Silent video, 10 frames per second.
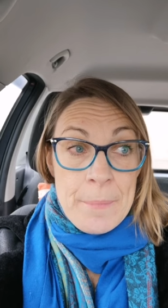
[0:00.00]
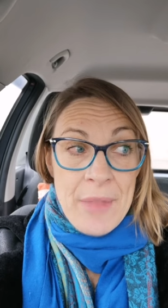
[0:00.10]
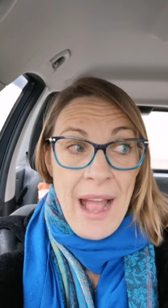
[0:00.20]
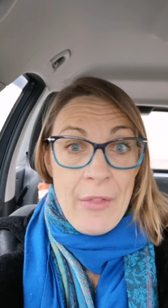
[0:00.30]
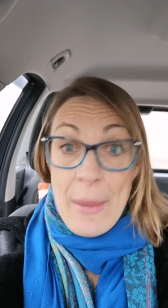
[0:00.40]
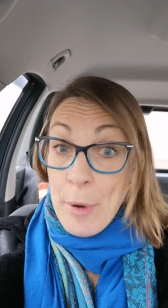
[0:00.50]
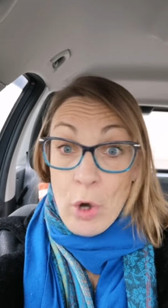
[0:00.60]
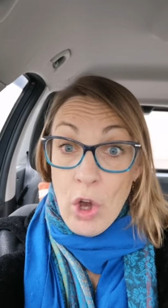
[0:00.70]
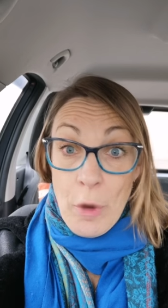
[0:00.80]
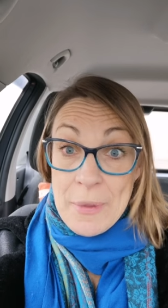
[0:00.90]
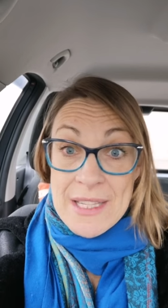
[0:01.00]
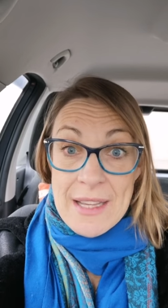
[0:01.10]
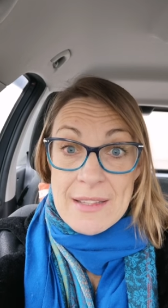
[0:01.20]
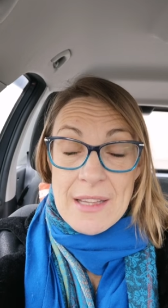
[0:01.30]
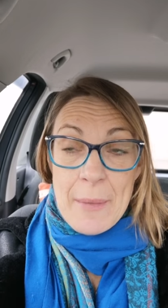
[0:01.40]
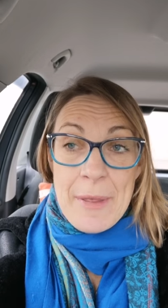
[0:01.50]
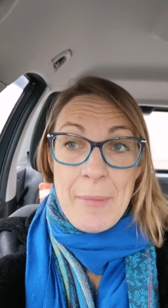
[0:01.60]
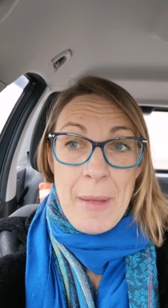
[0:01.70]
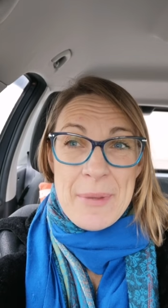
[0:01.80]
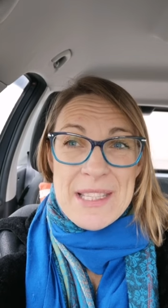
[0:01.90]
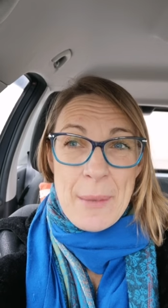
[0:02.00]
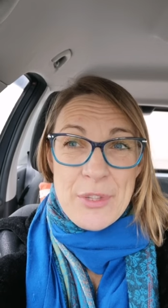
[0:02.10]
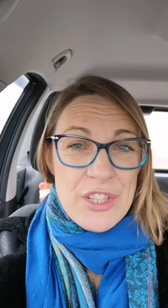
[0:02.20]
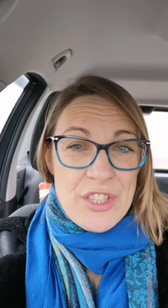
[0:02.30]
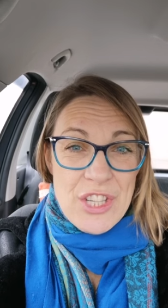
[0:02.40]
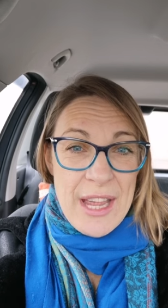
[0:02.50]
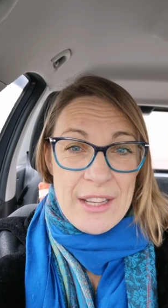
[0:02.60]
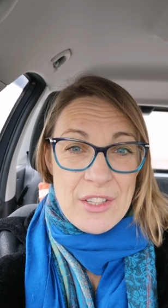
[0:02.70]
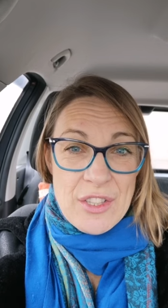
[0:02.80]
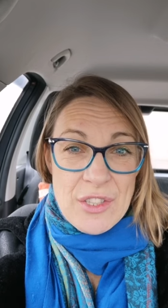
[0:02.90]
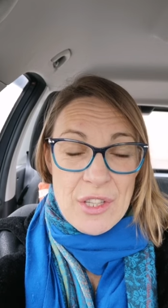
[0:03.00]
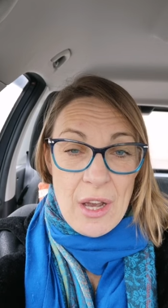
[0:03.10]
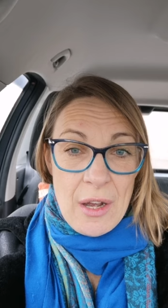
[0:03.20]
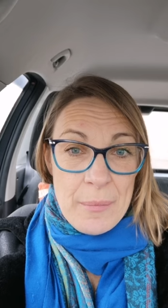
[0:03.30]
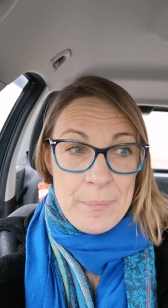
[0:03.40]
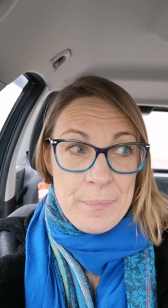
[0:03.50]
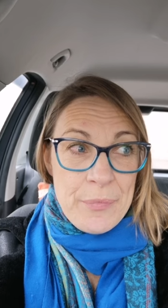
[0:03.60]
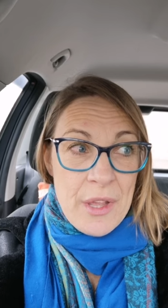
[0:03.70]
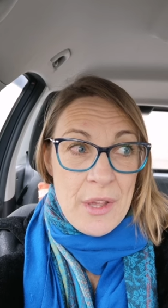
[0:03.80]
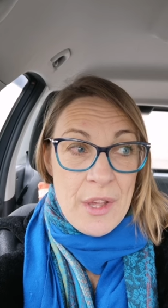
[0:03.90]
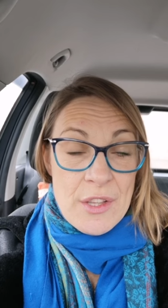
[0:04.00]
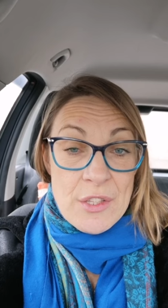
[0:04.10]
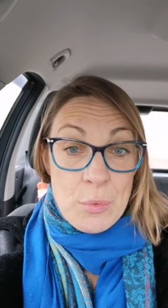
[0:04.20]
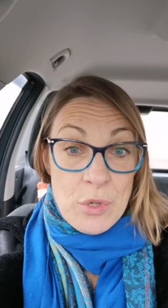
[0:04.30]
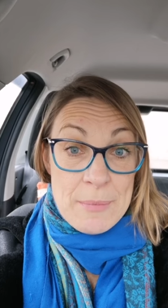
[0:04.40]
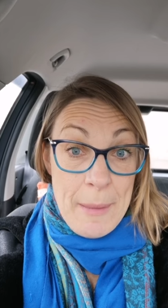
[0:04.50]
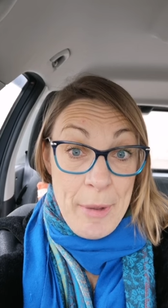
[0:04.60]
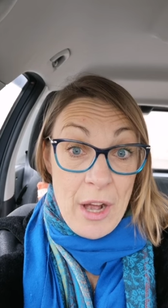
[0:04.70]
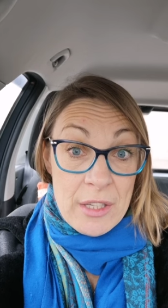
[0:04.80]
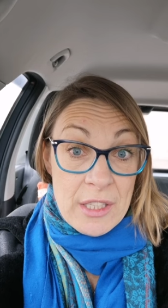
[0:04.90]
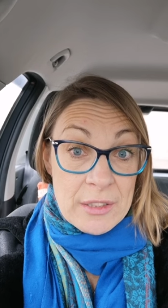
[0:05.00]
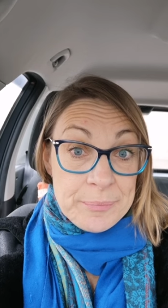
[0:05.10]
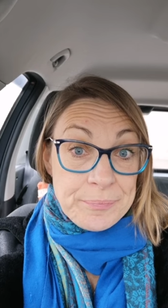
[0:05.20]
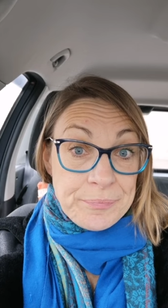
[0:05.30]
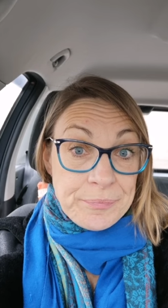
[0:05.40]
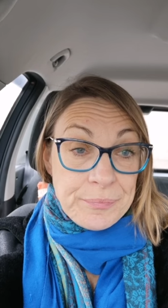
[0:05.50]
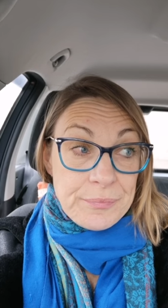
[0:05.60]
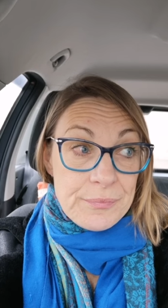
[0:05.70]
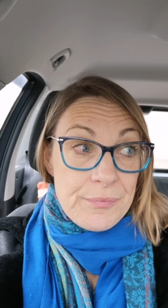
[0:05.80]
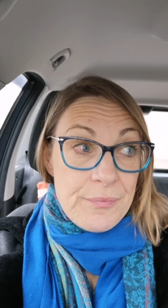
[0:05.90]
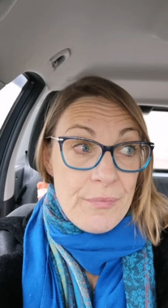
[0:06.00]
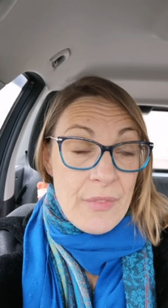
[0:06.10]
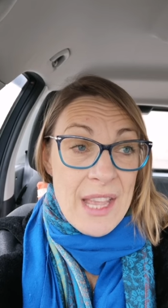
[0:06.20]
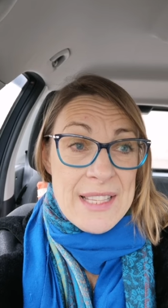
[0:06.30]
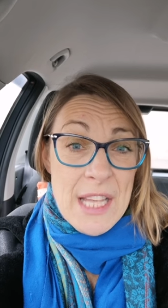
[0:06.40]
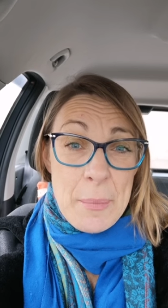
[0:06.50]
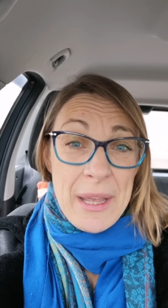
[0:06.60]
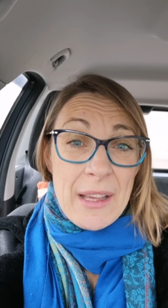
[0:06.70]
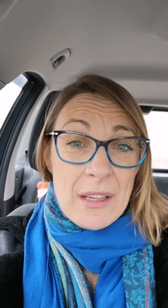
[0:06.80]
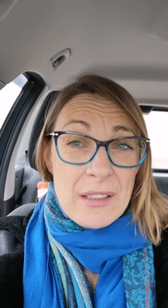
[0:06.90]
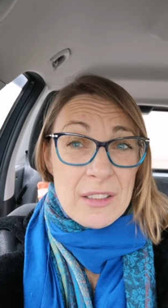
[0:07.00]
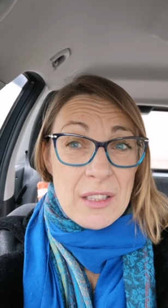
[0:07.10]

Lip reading: how they're polar opposites. I mean, my perceptions changed towards my partner. Instead of being